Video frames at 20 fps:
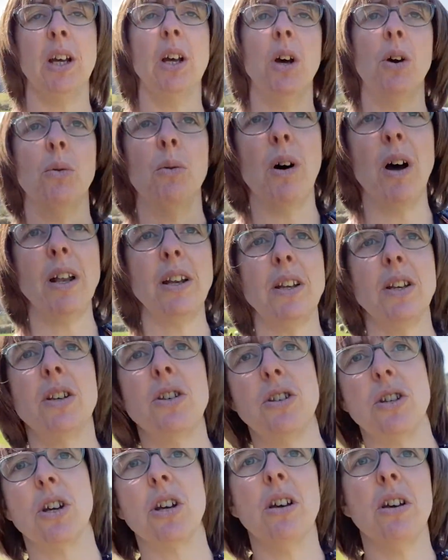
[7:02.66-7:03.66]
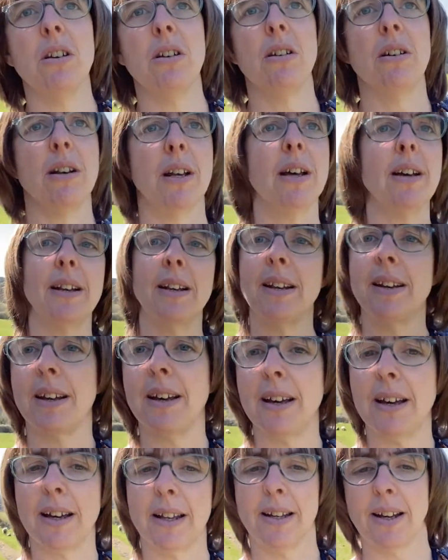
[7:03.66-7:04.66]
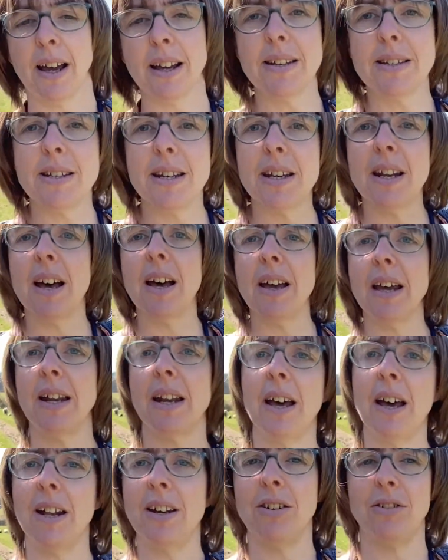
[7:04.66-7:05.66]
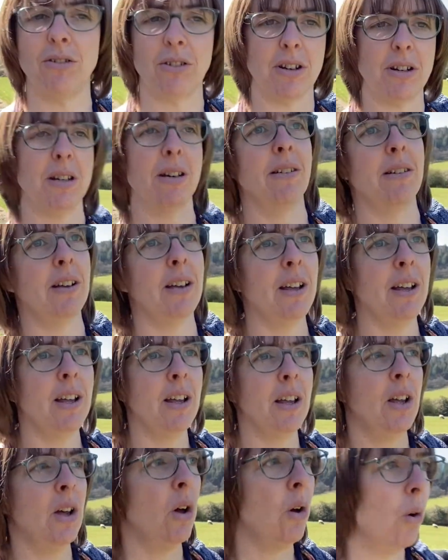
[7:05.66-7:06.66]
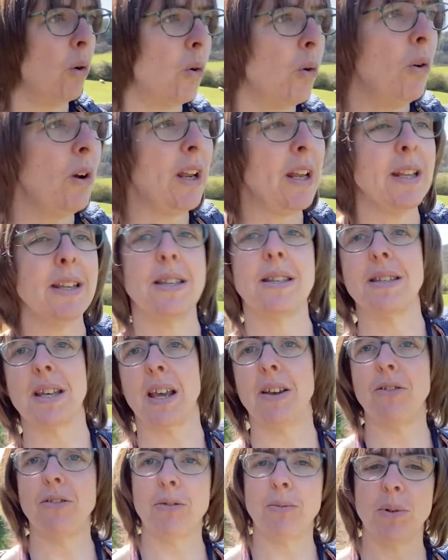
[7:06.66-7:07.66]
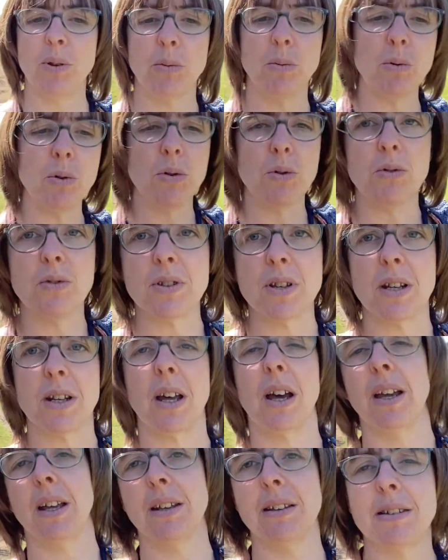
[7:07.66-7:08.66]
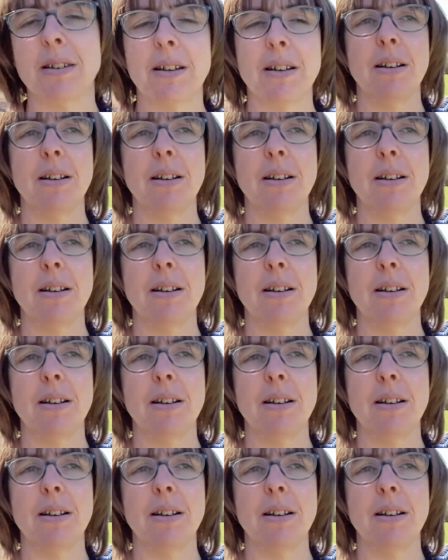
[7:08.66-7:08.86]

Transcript: 1, 2, 99, 100, all in safe from the wolves at night.